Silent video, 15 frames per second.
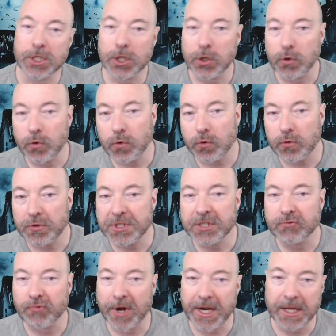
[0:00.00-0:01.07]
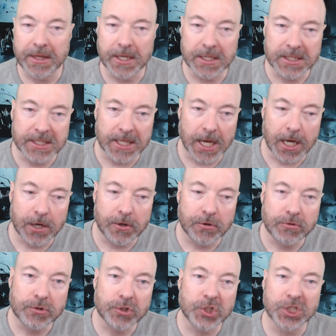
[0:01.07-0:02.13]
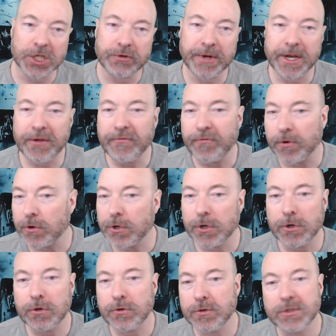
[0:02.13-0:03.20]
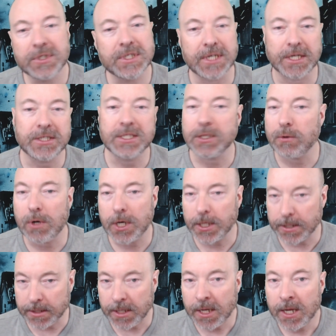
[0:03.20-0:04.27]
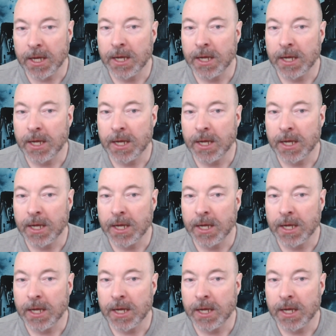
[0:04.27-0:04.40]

clues, writing things down, generating photos, and so on.